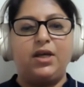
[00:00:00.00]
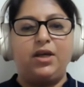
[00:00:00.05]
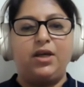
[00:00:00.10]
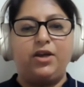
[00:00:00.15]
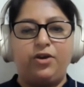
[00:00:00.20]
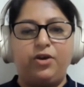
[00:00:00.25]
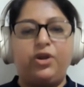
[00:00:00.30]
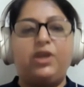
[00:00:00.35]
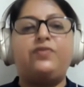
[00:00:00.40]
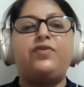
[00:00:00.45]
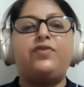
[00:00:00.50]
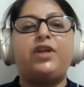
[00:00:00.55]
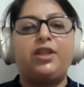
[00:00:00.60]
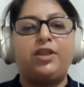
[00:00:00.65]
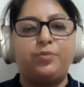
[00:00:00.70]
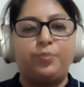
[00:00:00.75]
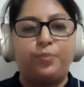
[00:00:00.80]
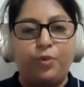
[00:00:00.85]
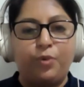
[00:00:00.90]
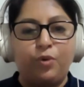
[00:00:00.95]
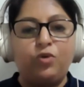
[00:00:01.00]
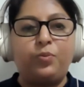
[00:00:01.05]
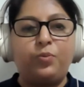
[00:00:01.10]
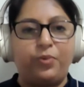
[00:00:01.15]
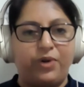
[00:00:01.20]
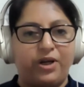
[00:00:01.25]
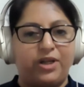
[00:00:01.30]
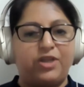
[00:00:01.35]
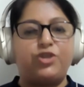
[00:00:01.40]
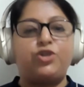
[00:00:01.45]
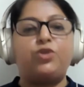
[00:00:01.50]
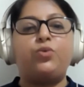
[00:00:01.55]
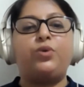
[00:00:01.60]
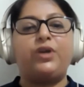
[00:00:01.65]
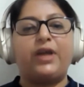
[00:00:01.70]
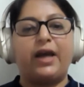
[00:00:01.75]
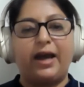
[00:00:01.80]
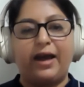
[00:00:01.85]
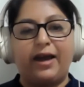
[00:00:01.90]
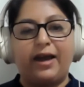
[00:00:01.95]
Even in the blueprint, you would
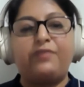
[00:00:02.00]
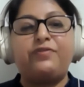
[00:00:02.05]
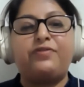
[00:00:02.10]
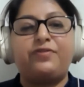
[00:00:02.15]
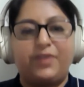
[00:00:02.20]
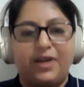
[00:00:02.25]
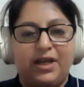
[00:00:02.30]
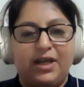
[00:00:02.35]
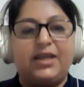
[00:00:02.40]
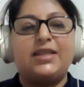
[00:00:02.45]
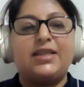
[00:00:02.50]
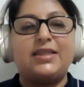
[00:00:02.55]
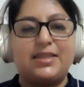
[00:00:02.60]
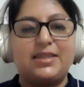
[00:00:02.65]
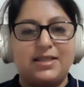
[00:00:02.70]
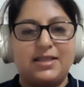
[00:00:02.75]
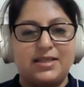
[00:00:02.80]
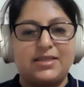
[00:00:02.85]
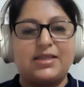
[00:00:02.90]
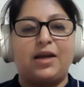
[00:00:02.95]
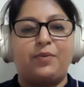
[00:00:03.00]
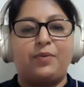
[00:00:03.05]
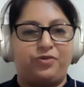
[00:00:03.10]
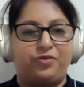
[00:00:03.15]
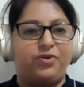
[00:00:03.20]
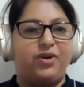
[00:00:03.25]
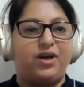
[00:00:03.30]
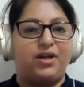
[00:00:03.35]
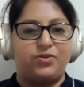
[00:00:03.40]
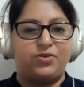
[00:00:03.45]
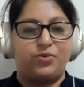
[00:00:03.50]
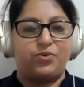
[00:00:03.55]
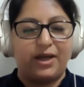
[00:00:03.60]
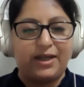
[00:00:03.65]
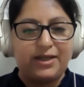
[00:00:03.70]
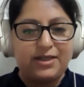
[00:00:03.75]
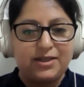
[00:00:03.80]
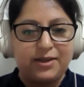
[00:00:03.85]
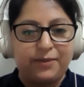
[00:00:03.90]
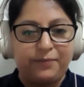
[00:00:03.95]
have this upfront, right?